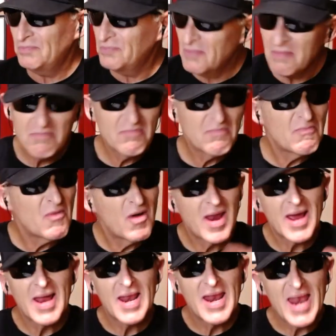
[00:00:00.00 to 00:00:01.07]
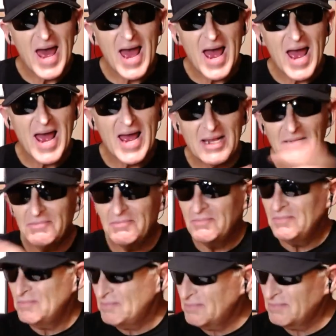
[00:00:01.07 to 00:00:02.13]
but I'm more like a line.
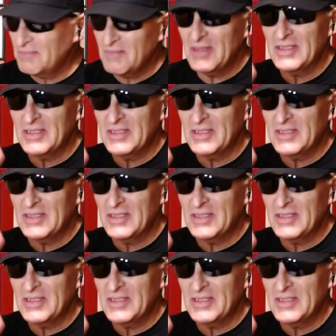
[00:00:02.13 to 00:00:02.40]
I